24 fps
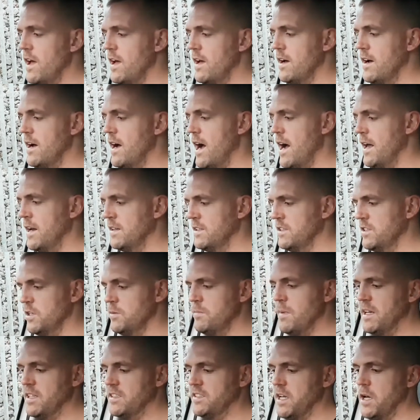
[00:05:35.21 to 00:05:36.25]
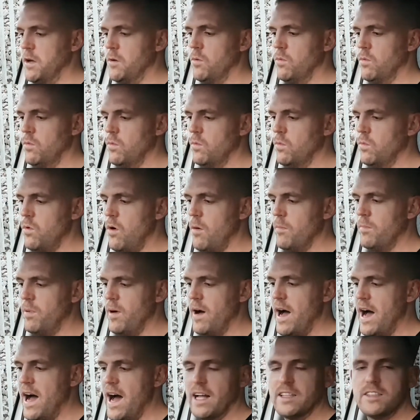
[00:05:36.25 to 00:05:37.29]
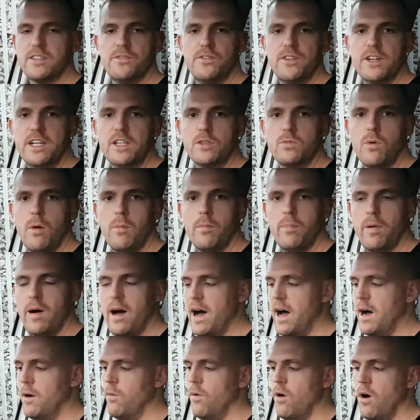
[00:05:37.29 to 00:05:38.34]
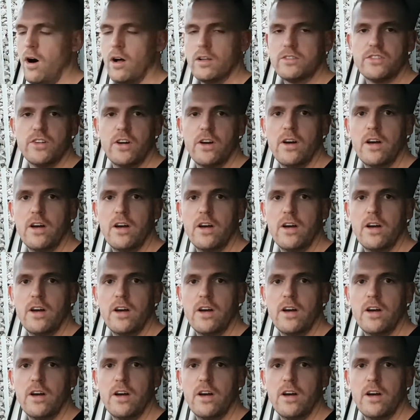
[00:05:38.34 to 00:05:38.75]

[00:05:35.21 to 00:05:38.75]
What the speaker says: and you mix it 1 part antifreeze, 1 part water.